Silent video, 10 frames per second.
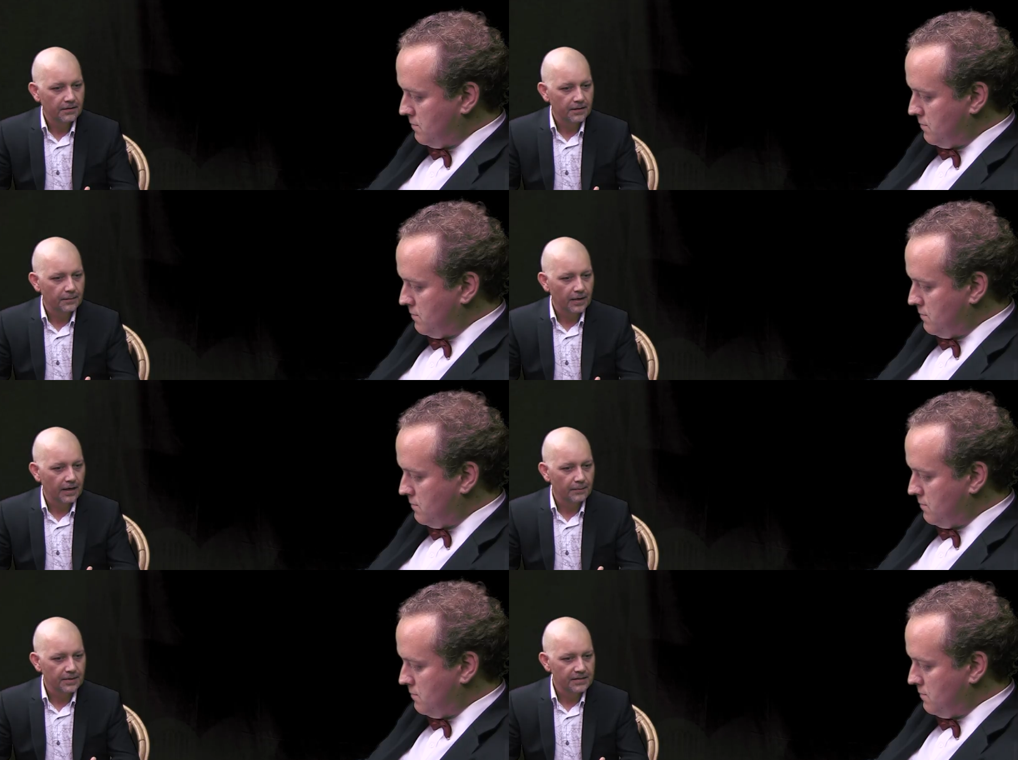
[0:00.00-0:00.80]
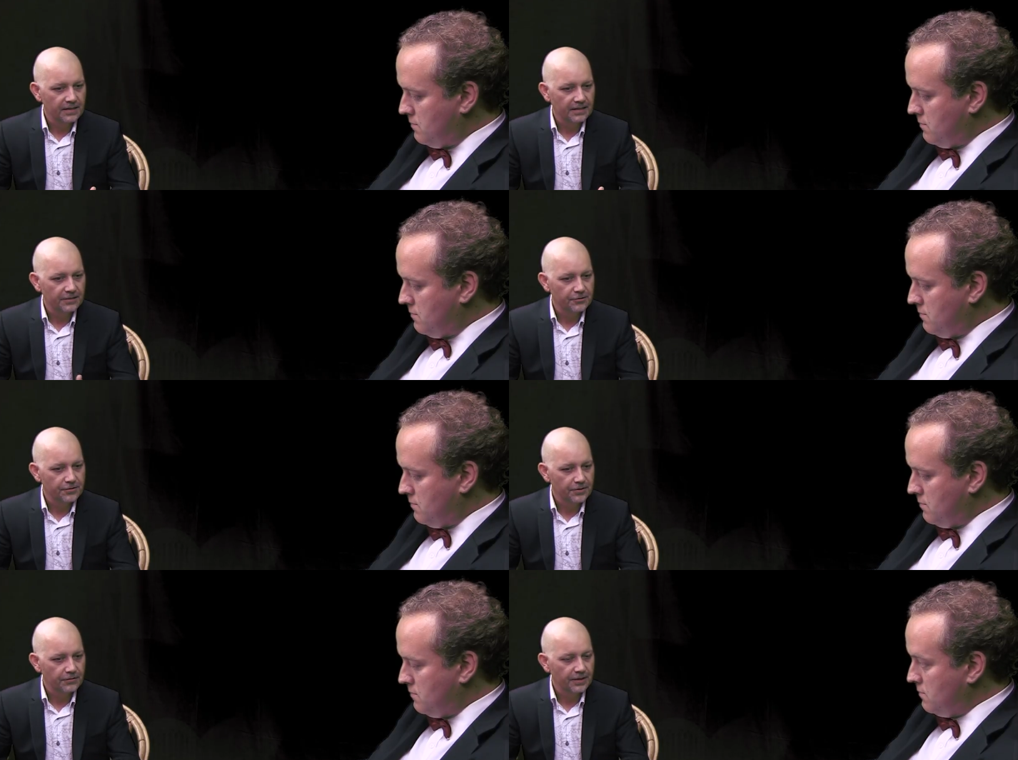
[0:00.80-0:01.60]
Speaker 1: BC
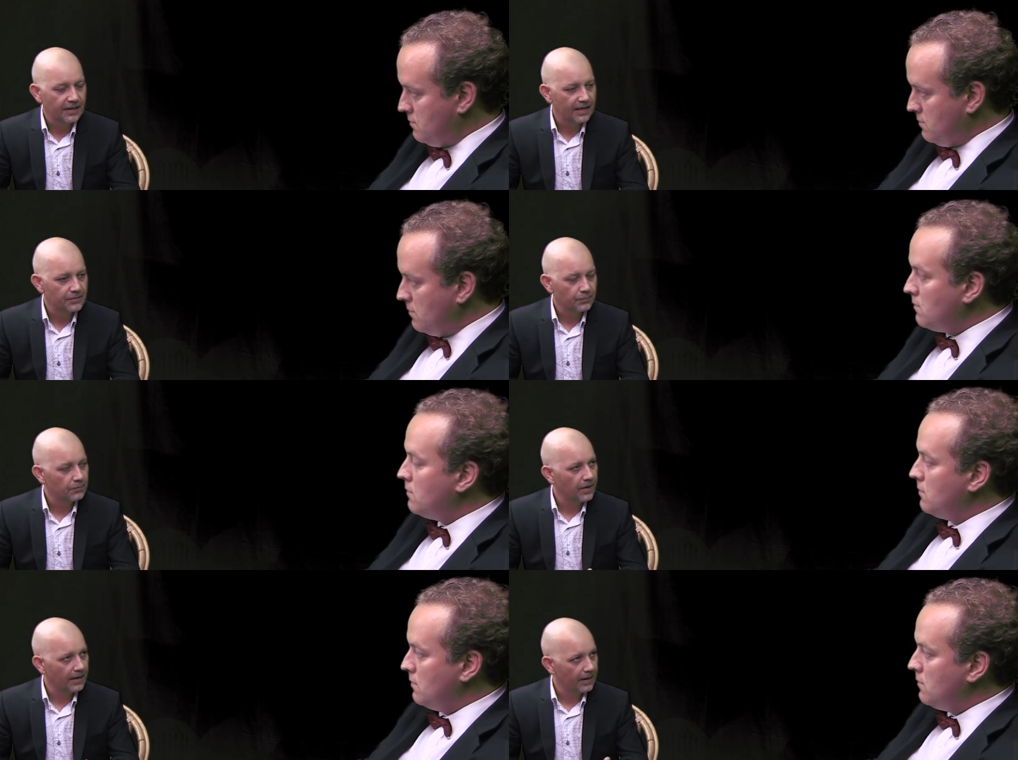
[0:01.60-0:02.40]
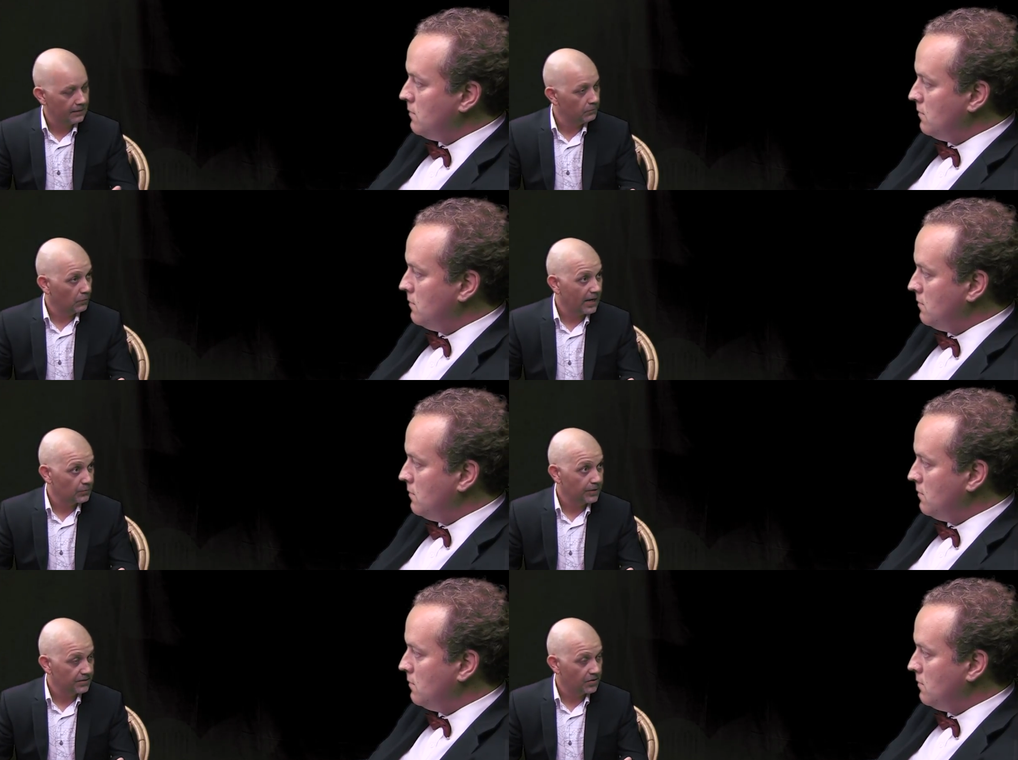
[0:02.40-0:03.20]
Teachers Union has, and
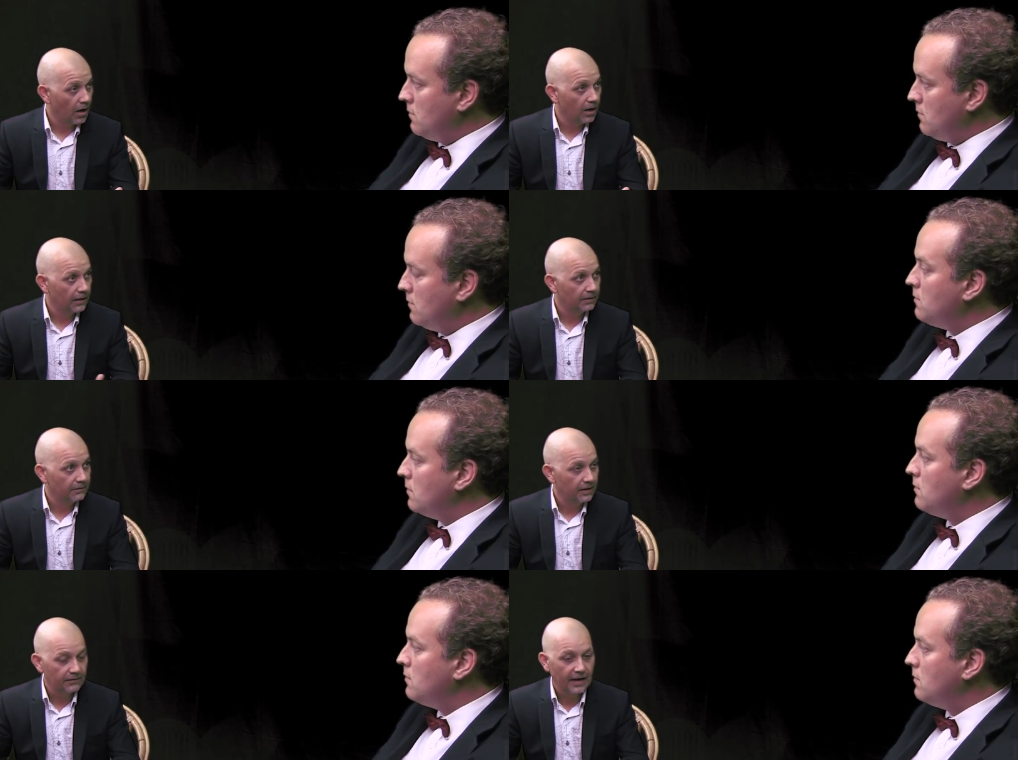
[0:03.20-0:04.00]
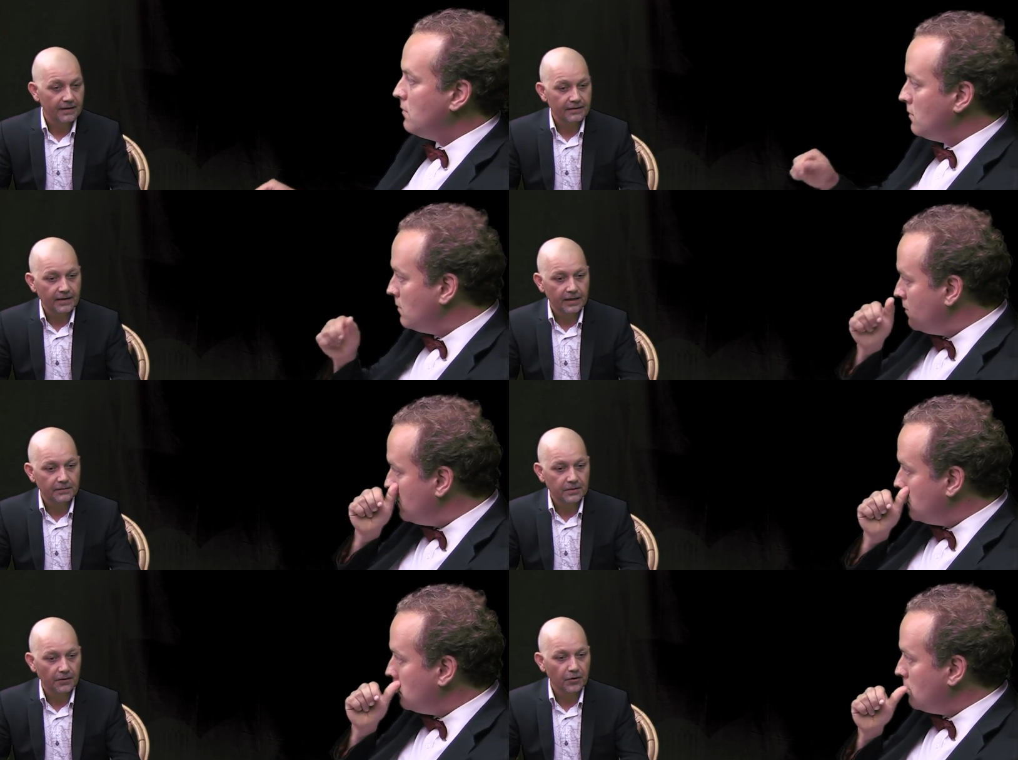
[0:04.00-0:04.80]
as we saw in that,
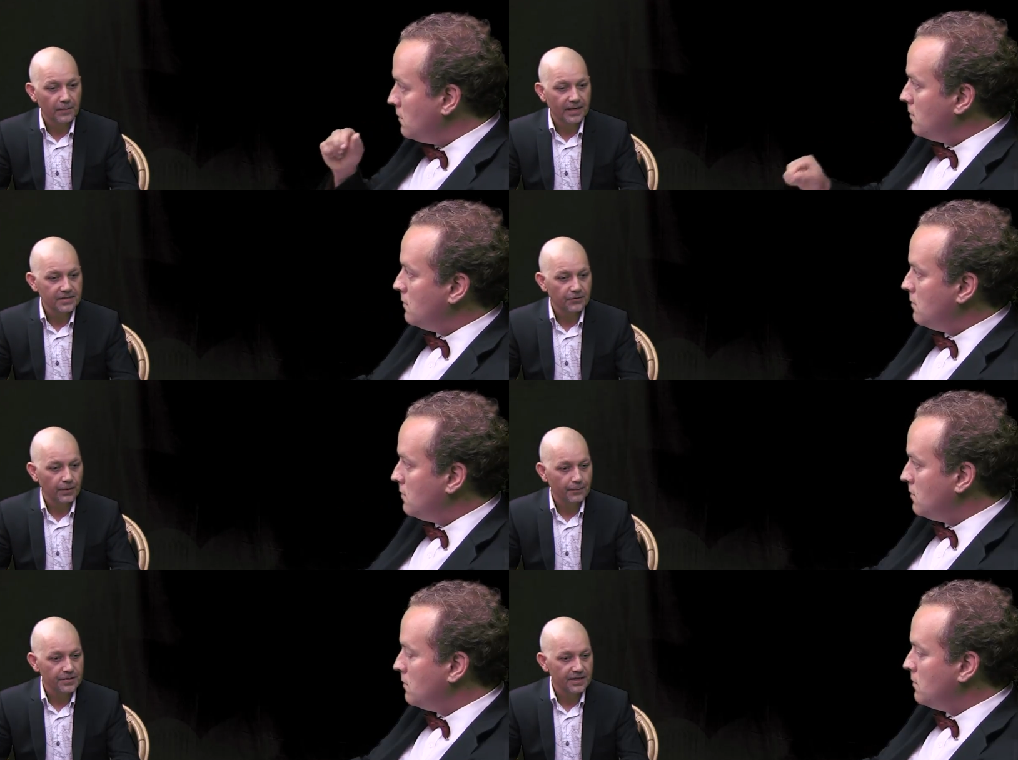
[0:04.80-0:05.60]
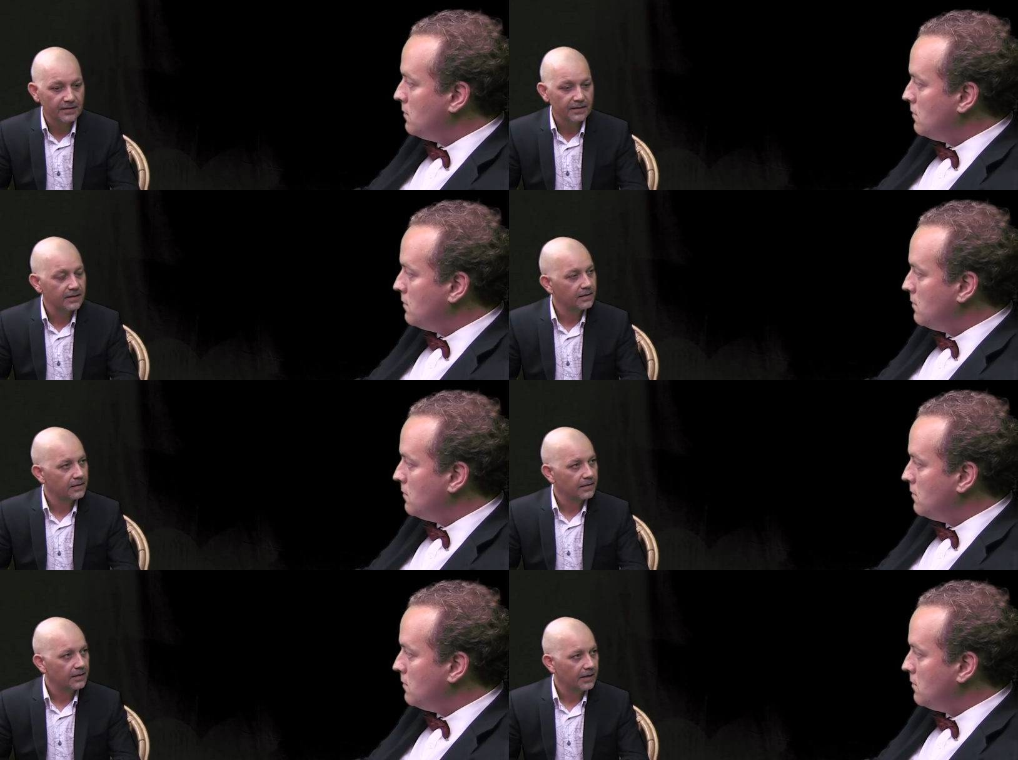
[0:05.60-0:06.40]
done their best to represent
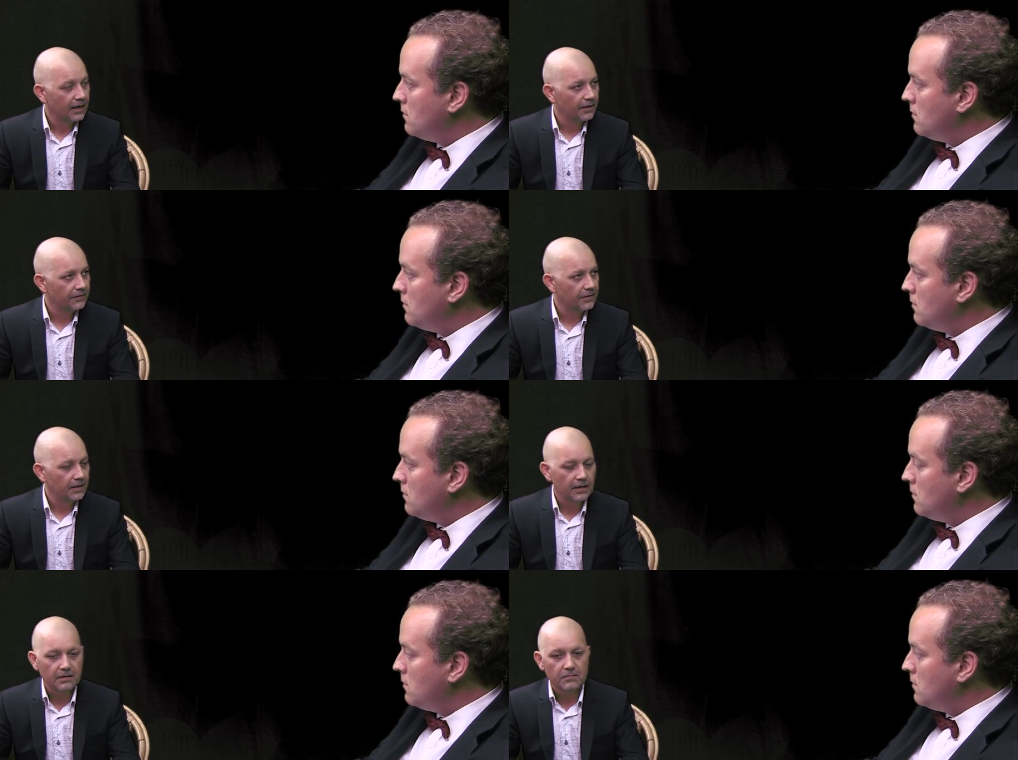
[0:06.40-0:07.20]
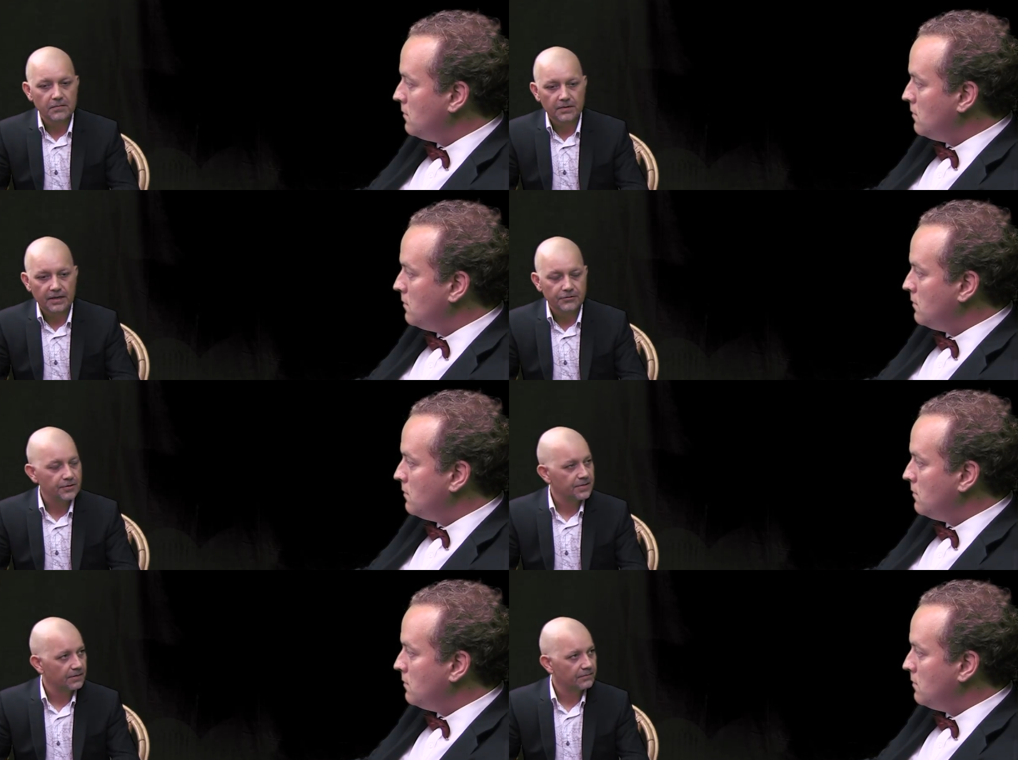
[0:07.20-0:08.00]
the
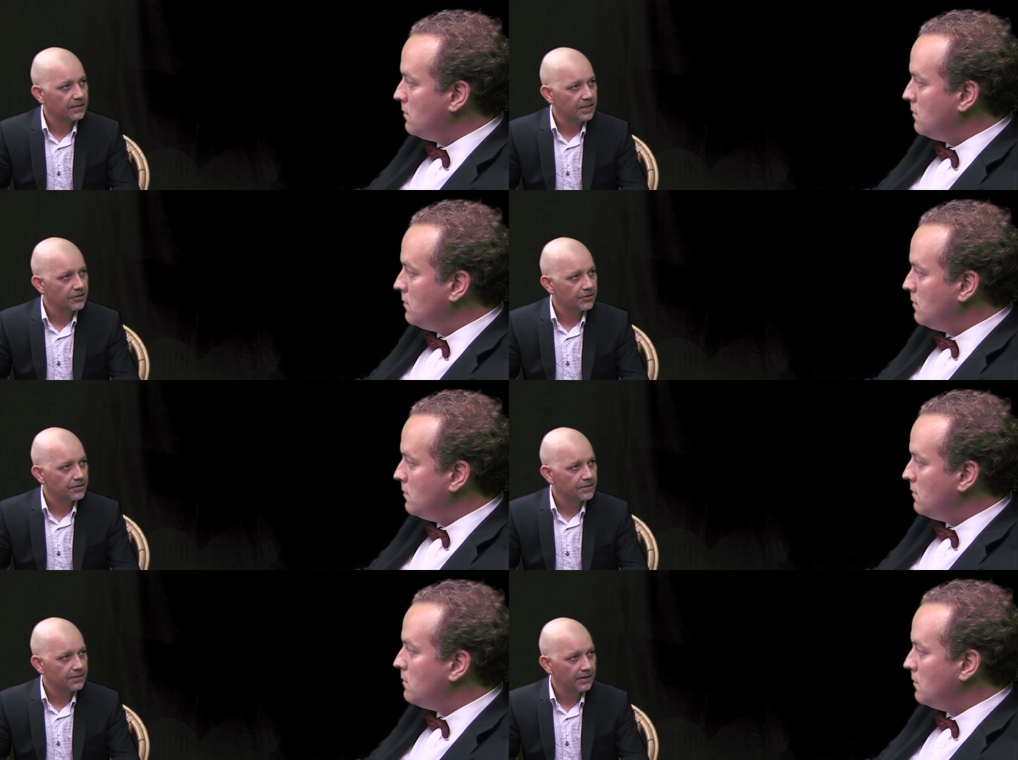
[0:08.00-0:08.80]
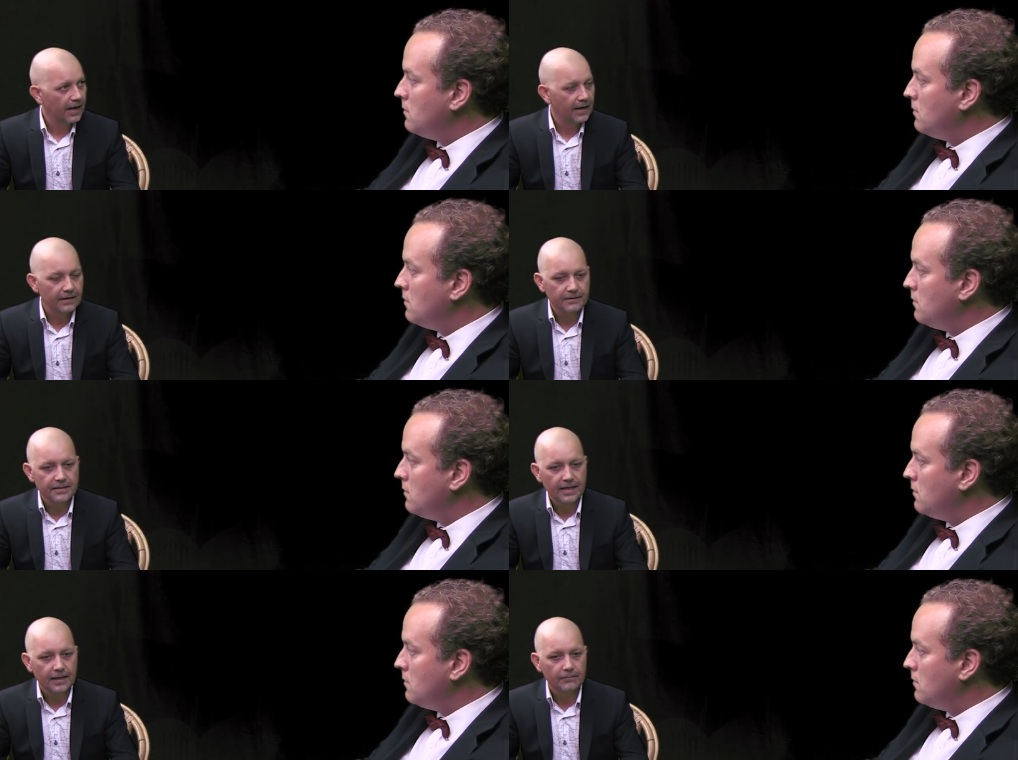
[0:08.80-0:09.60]
interests of the teachers.
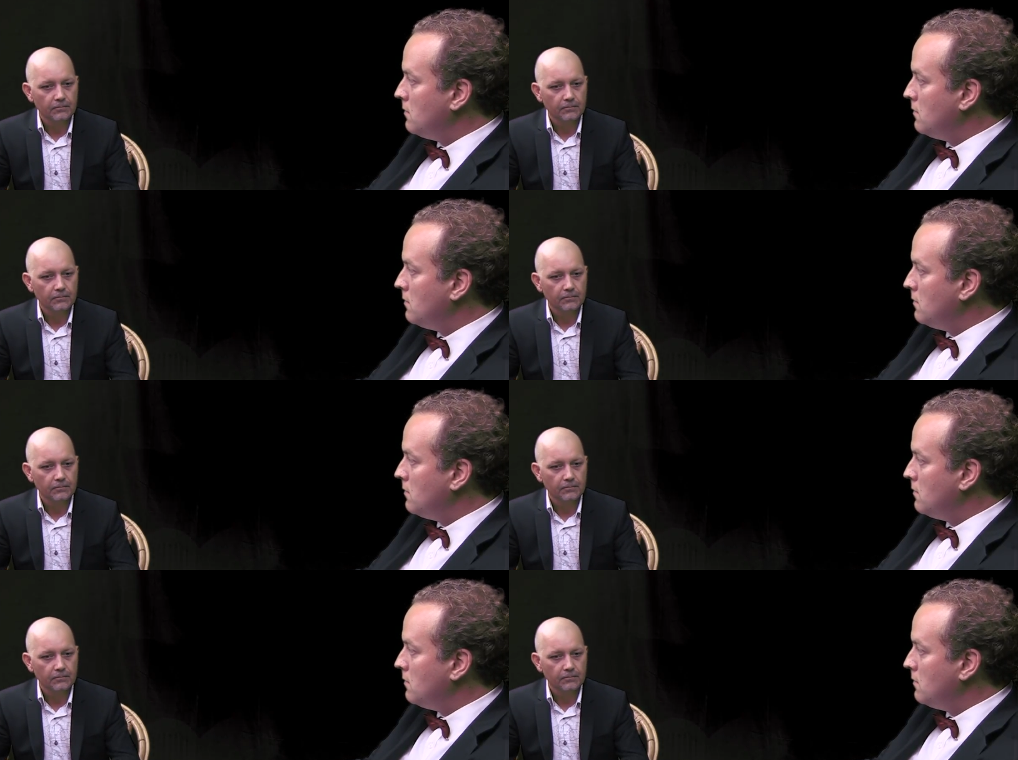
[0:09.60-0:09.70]
And